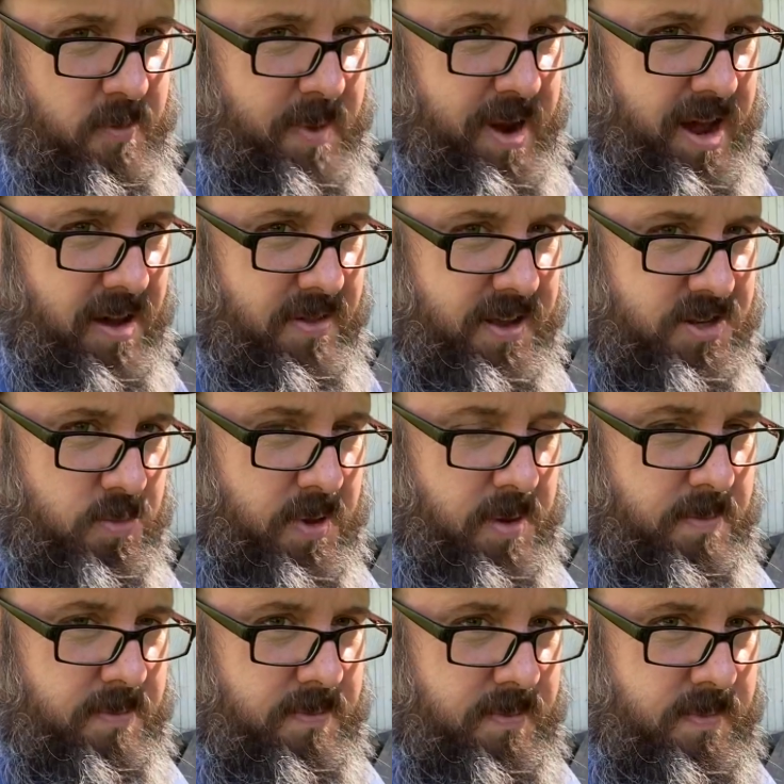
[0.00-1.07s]
now, these will be
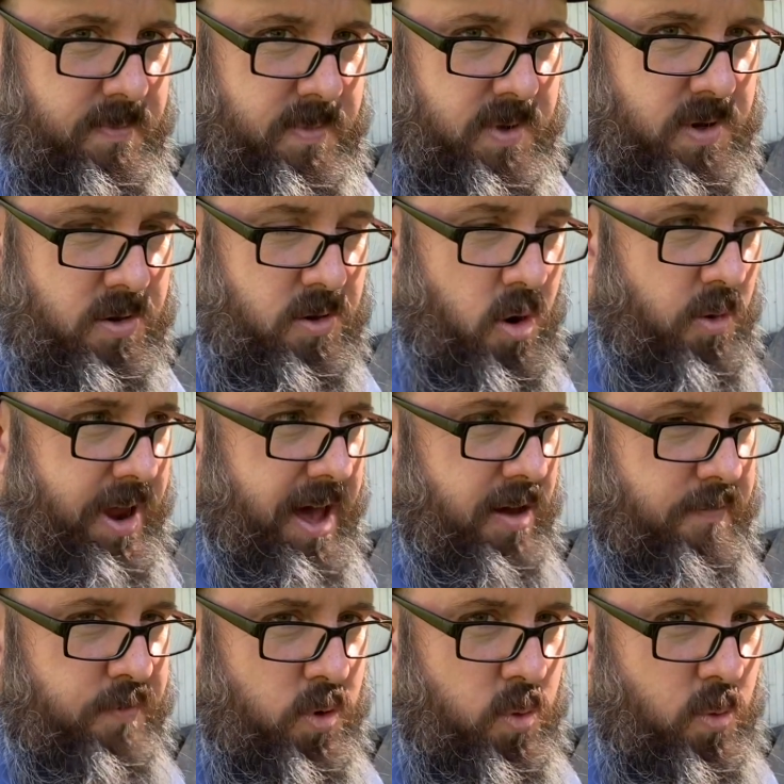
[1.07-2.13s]
grown out
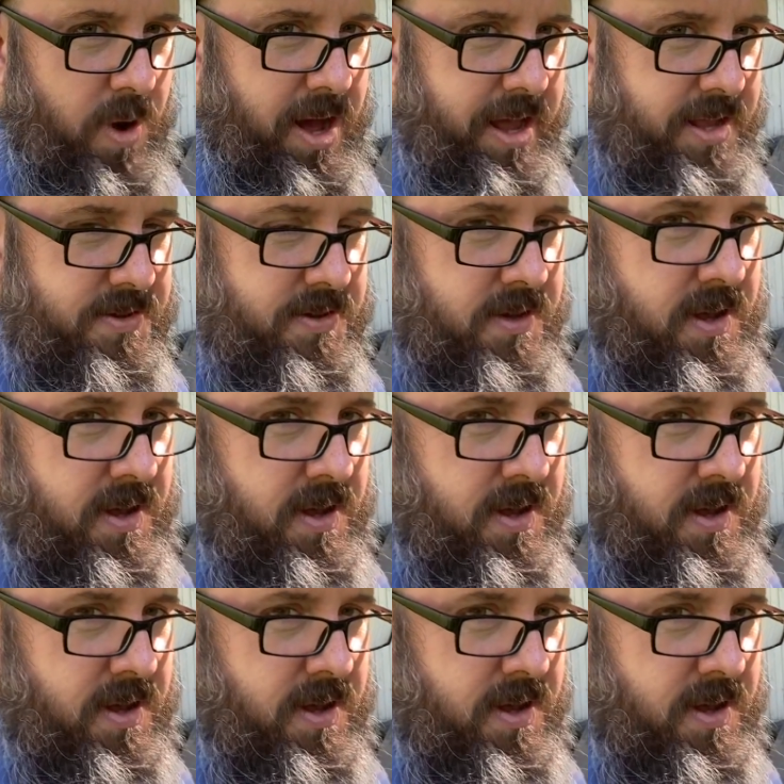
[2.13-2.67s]
fruit-wise.